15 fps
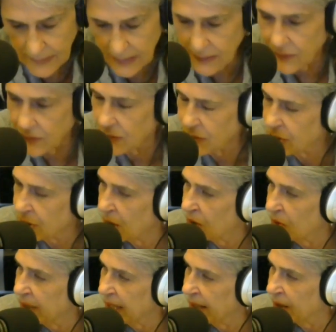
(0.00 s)

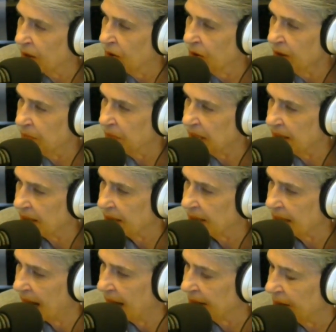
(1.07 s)
So it could be that
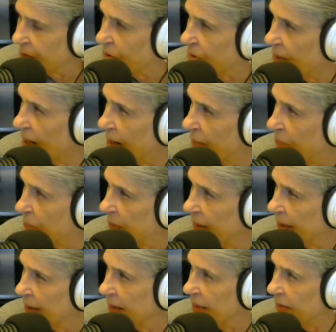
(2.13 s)
Donald Trump,
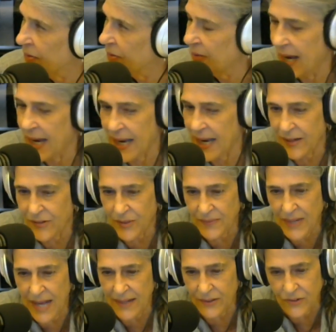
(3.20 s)
in this age of
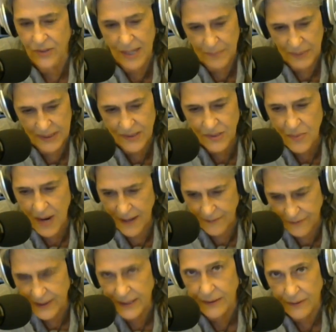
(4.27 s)
Donald Trump, and this is why I
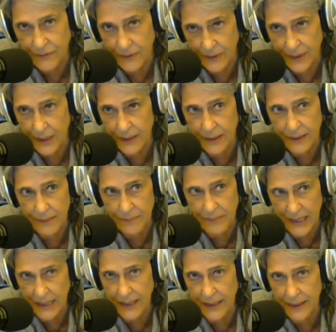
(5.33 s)
feel for the
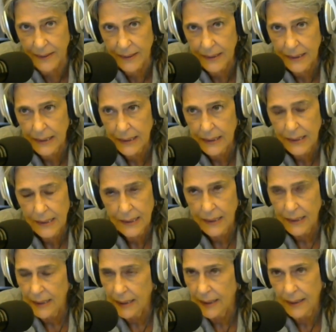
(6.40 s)
media,
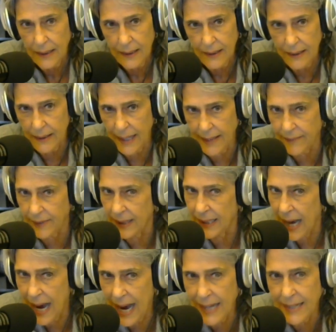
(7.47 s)
they've
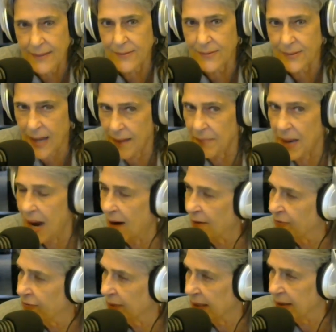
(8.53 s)
got to somehow
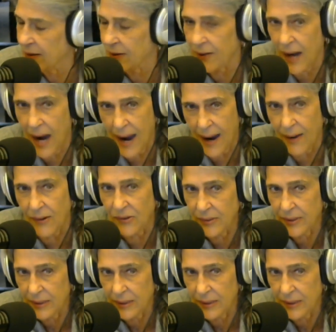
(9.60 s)
figure out